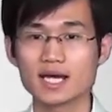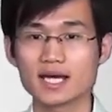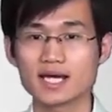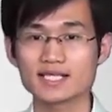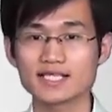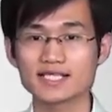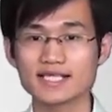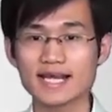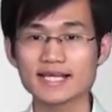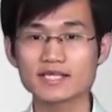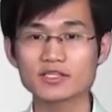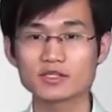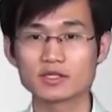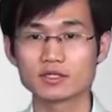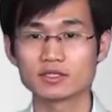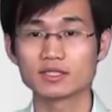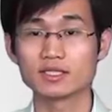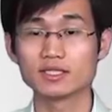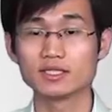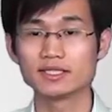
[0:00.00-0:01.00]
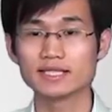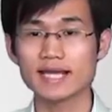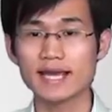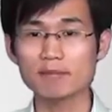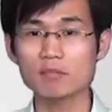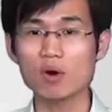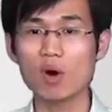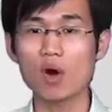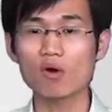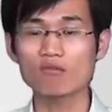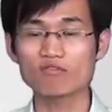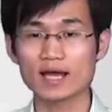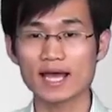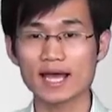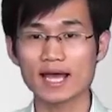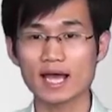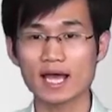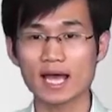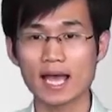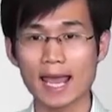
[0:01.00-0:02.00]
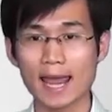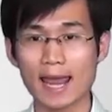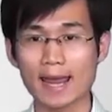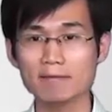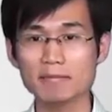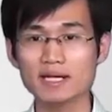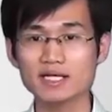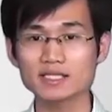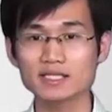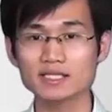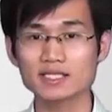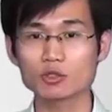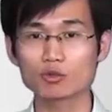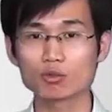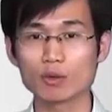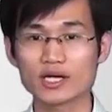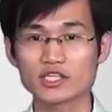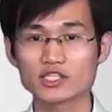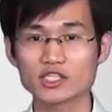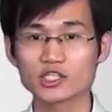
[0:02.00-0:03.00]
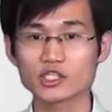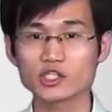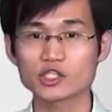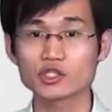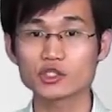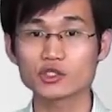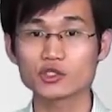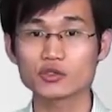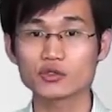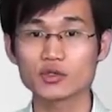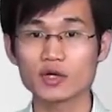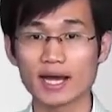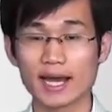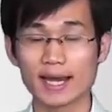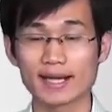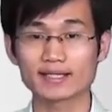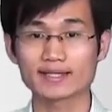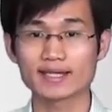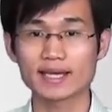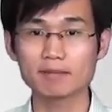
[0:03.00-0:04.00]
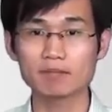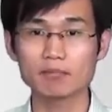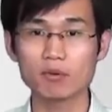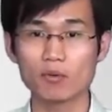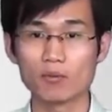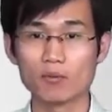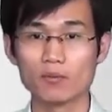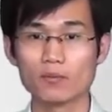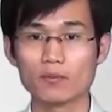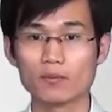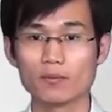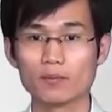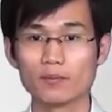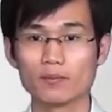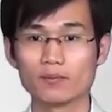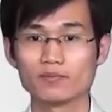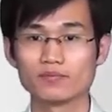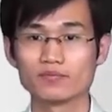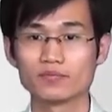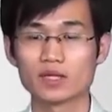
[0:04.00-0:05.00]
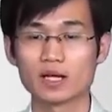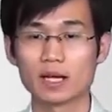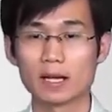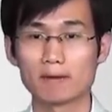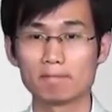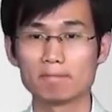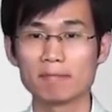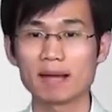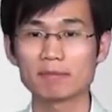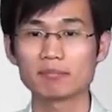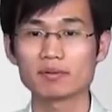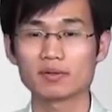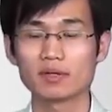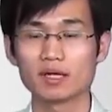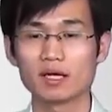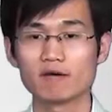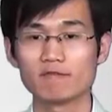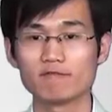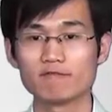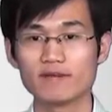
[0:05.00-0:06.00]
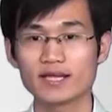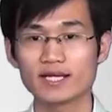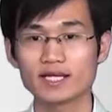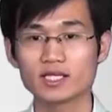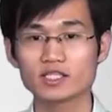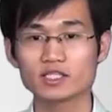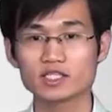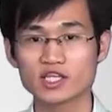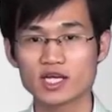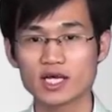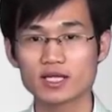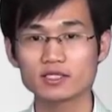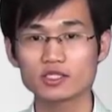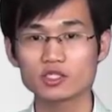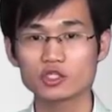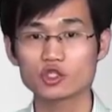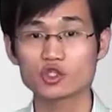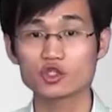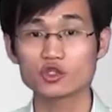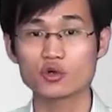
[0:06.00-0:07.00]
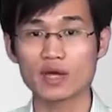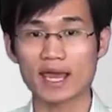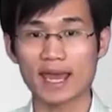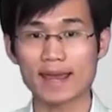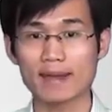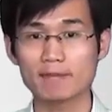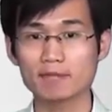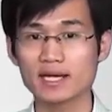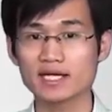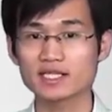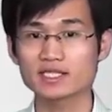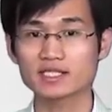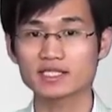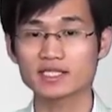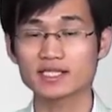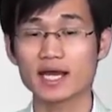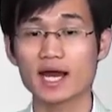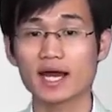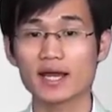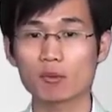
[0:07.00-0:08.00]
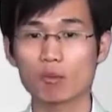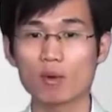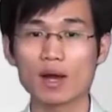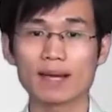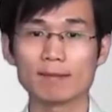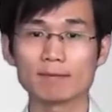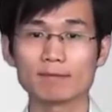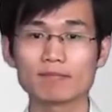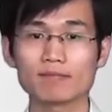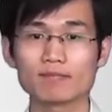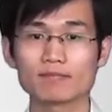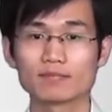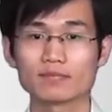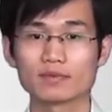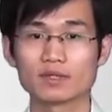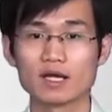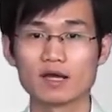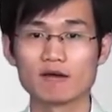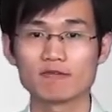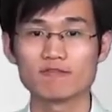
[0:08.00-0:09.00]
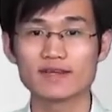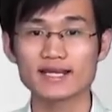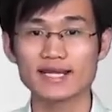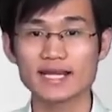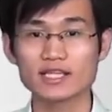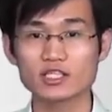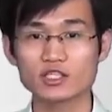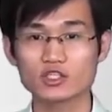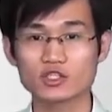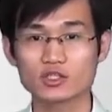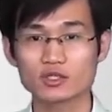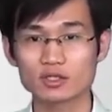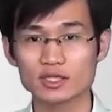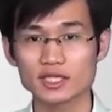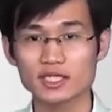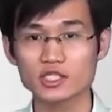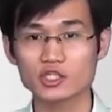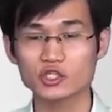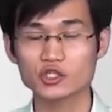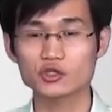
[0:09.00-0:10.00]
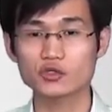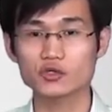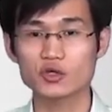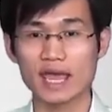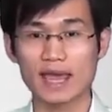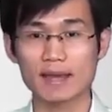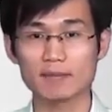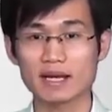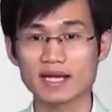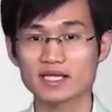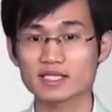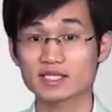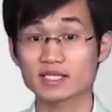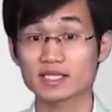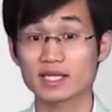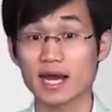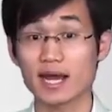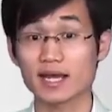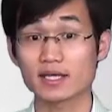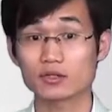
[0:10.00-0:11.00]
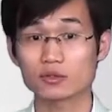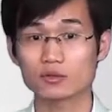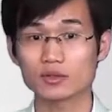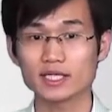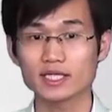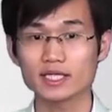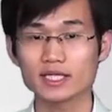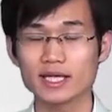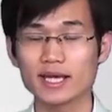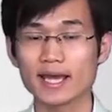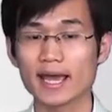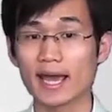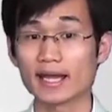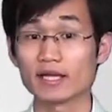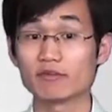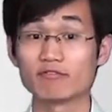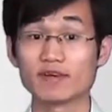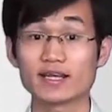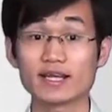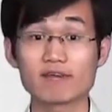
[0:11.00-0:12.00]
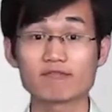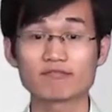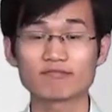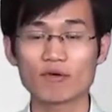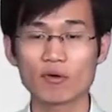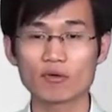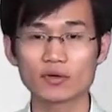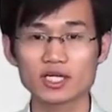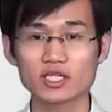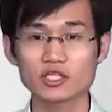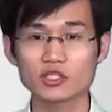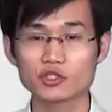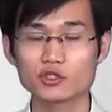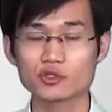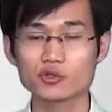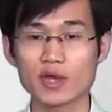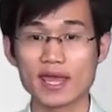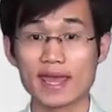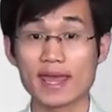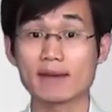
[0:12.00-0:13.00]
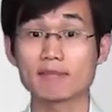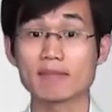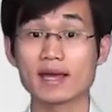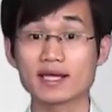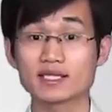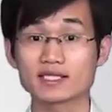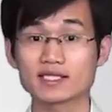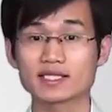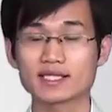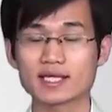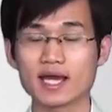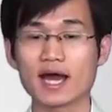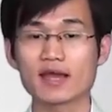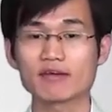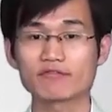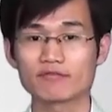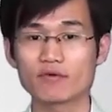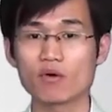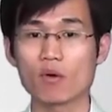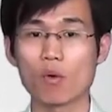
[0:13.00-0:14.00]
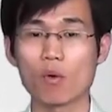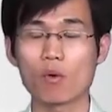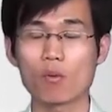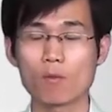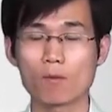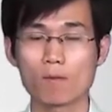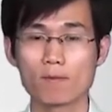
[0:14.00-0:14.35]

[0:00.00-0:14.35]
Set the name of an MST region to example. Map VLAN 10 to MSTI1, VLAN 30 to MSTI3, and VLAN 40 to MSTI4.